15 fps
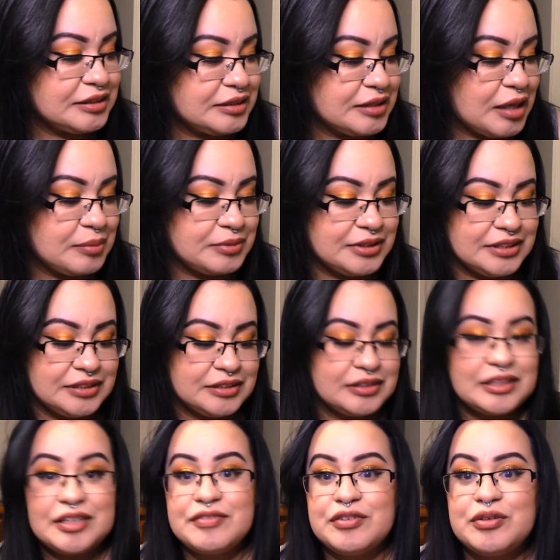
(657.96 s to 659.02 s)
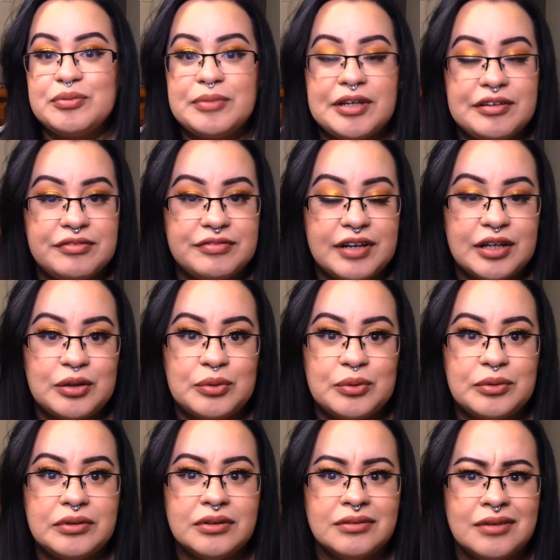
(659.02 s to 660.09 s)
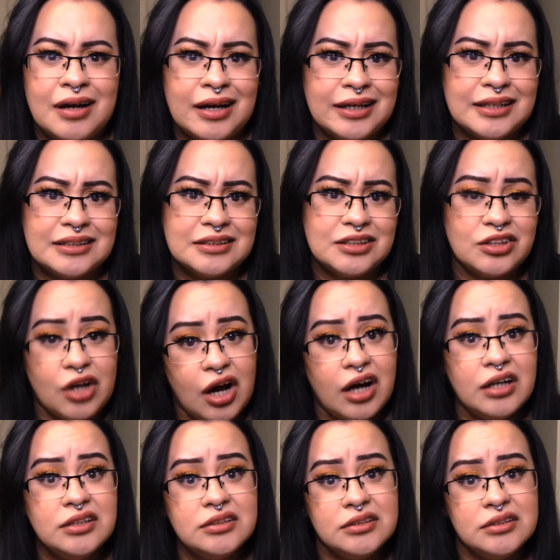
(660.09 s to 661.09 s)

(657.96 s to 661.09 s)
I'm gonna give you my final, I guess, thought